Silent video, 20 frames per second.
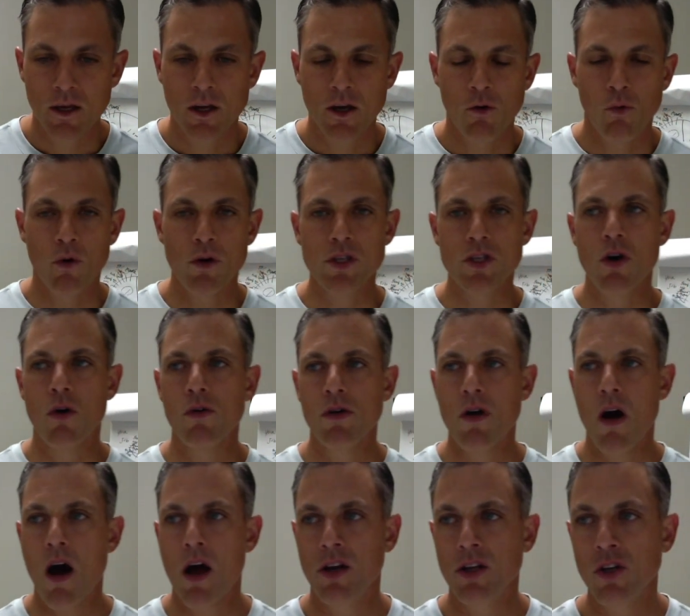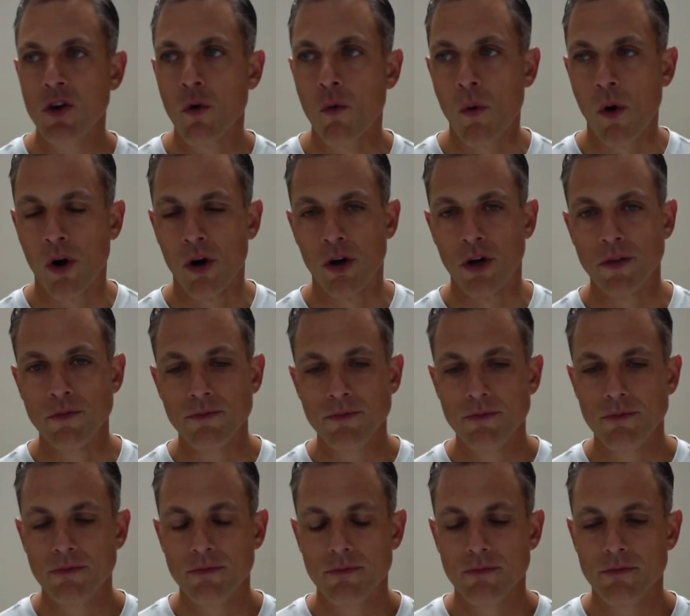what's going on in your world
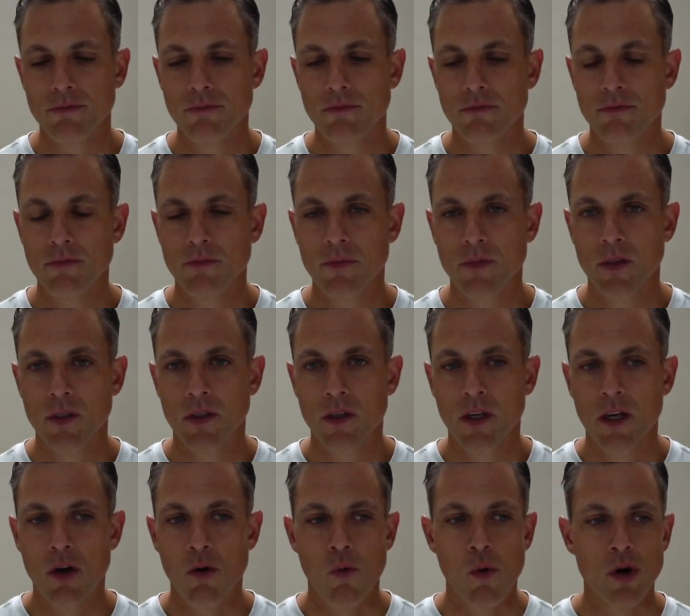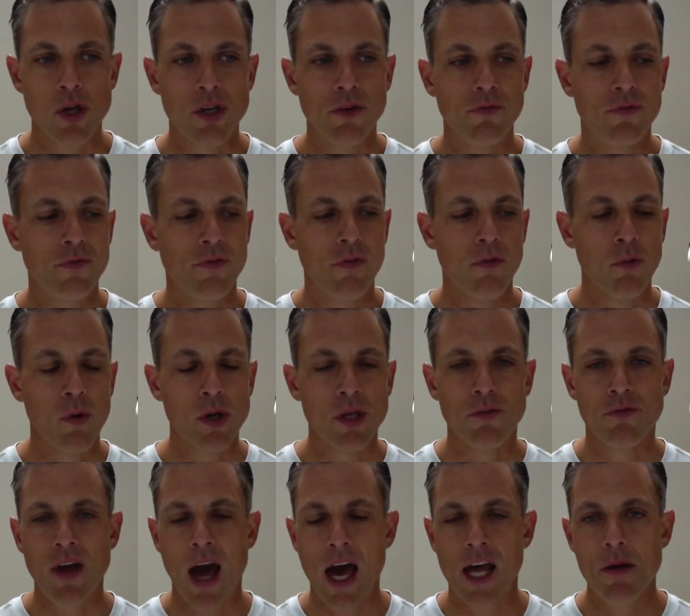where you've
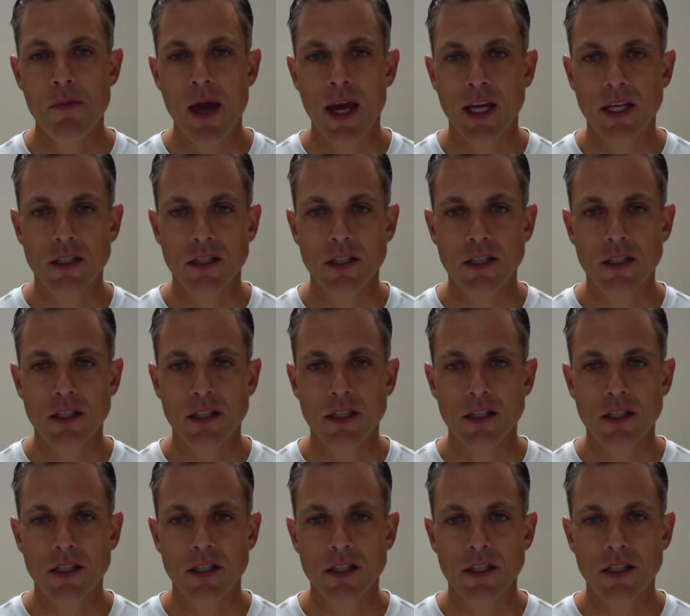got to make a